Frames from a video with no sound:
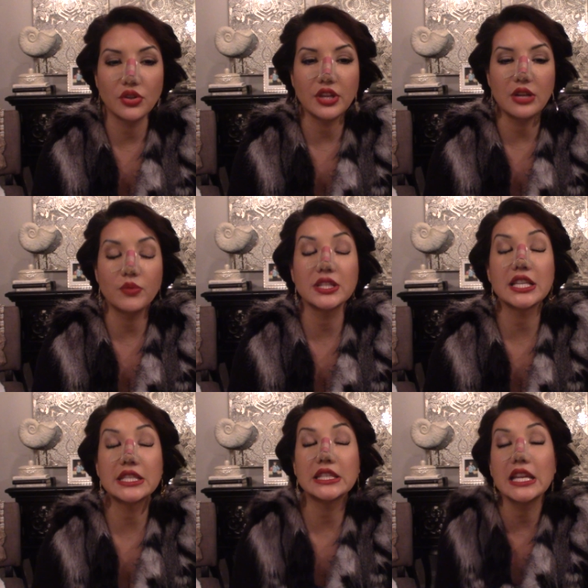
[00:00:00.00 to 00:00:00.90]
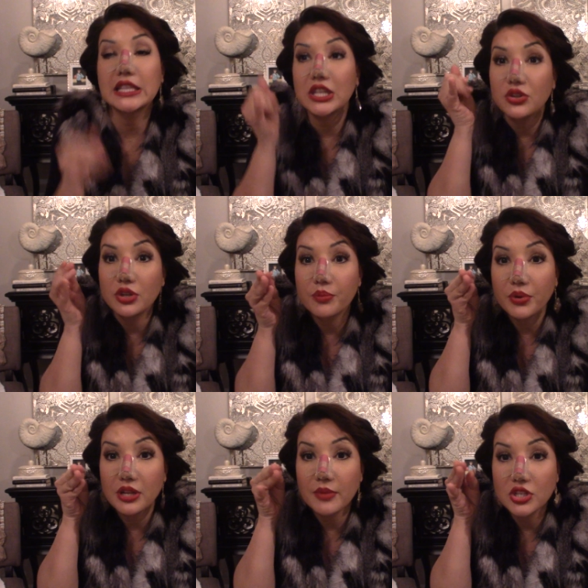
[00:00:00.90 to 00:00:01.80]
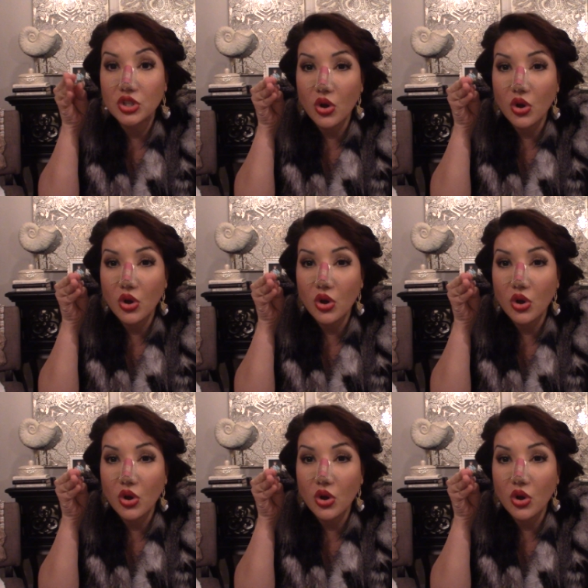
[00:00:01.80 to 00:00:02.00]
It was a slit that you could pretty much